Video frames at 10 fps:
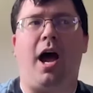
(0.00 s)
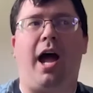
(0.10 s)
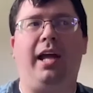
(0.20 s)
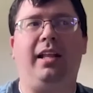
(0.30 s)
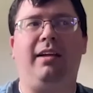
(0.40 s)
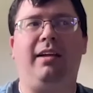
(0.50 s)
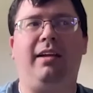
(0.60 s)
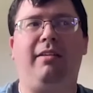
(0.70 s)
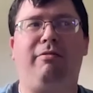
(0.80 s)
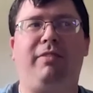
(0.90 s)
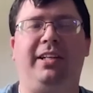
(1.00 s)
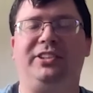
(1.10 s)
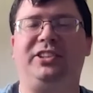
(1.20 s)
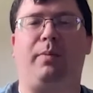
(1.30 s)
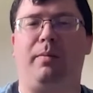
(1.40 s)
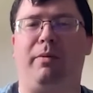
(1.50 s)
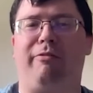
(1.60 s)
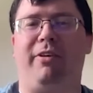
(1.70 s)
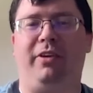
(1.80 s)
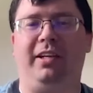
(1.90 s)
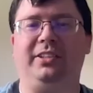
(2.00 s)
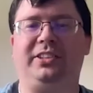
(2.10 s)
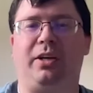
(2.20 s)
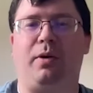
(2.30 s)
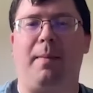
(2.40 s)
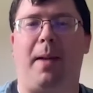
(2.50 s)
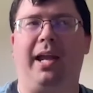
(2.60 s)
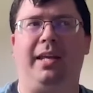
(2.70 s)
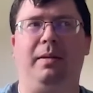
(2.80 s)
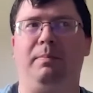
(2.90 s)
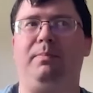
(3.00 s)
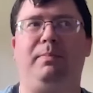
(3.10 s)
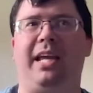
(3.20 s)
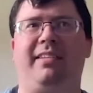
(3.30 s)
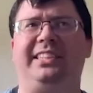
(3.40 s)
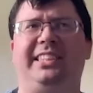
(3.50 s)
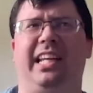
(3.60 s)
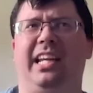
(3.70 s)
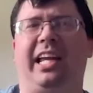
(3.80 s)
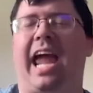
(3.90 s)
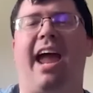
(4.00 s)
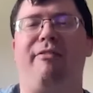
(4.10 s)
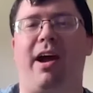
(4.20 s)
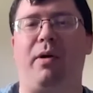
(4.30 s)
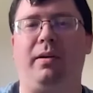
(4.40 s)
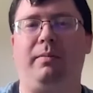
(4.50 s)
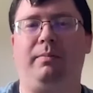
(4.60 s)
I live in a suburb of Philly, so I can get to the city in like a half hour.